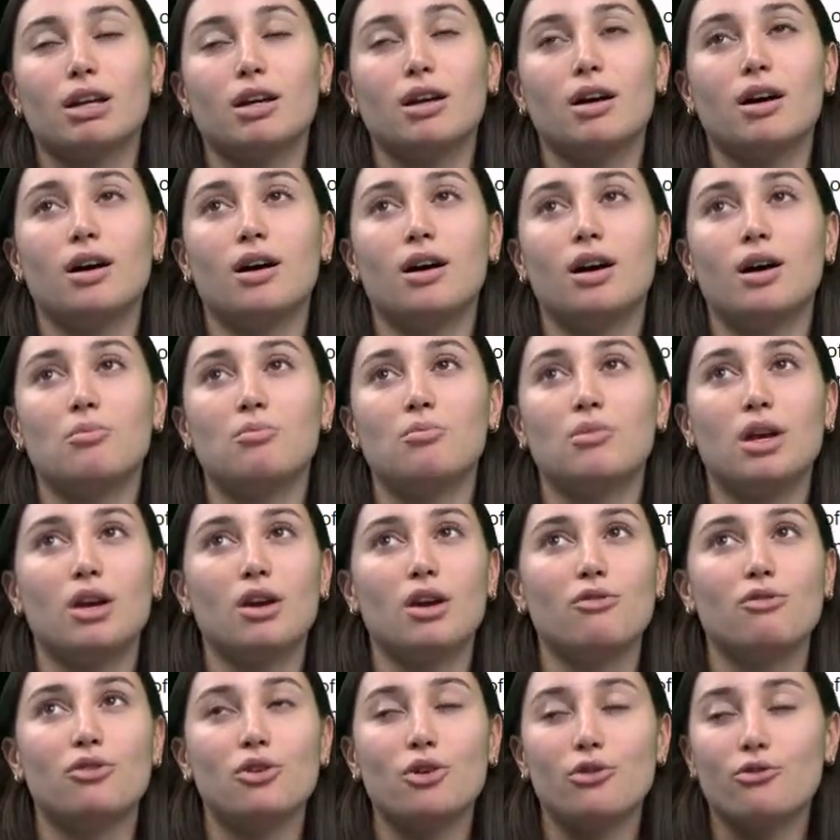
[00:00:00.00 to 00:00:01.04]

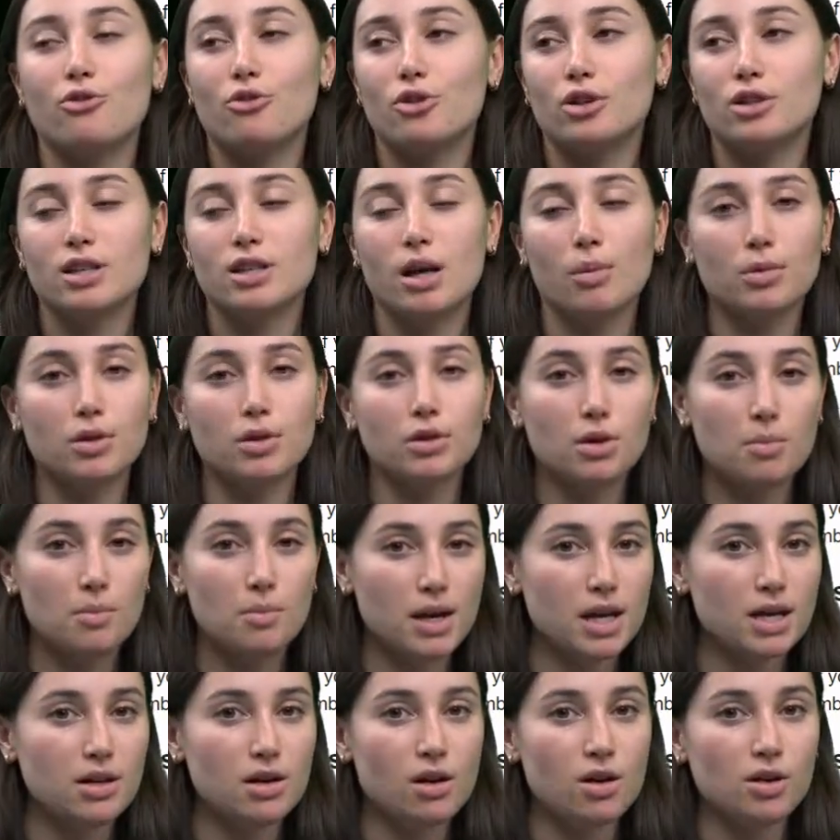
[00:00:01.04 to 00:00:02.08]
if you're, for example, in your
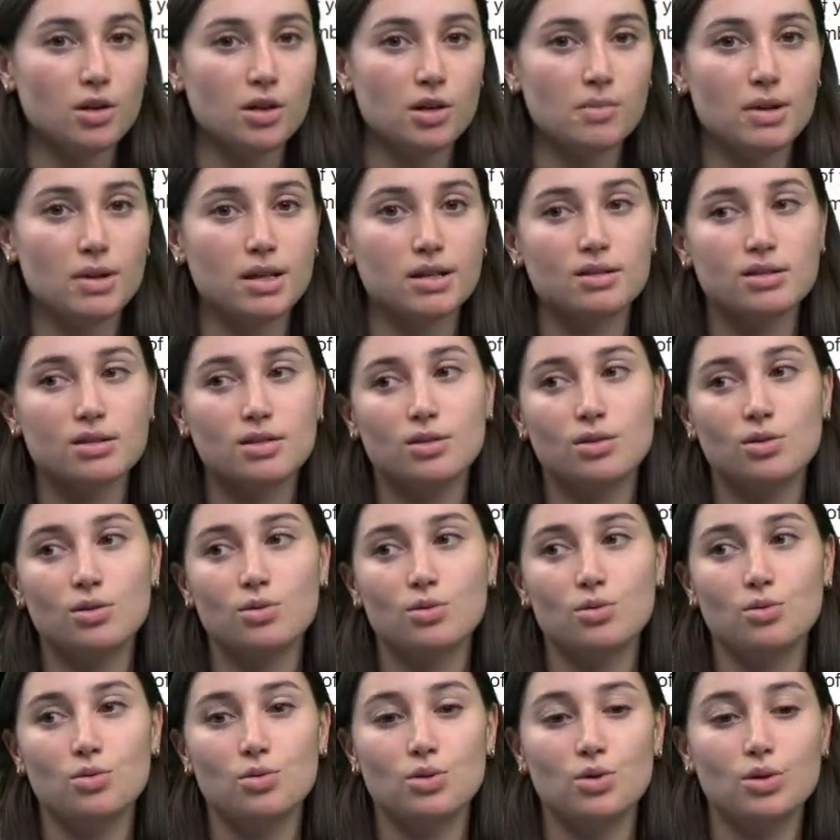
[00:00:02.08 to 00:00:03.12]
main arguments,
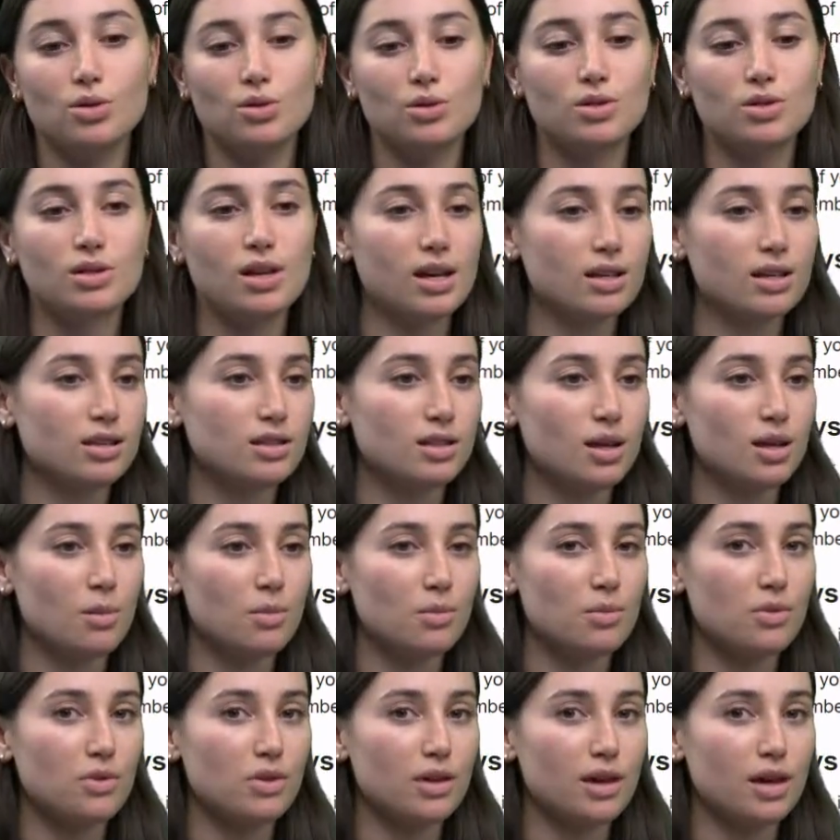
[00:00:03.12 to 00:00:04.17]
you say
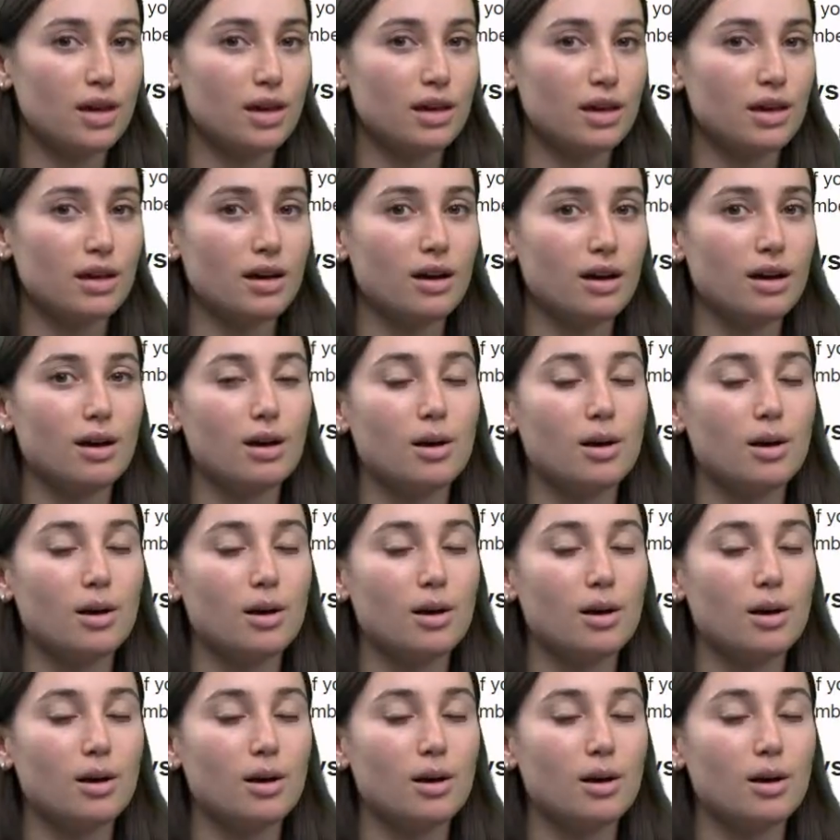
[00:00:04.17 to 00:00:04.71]
something,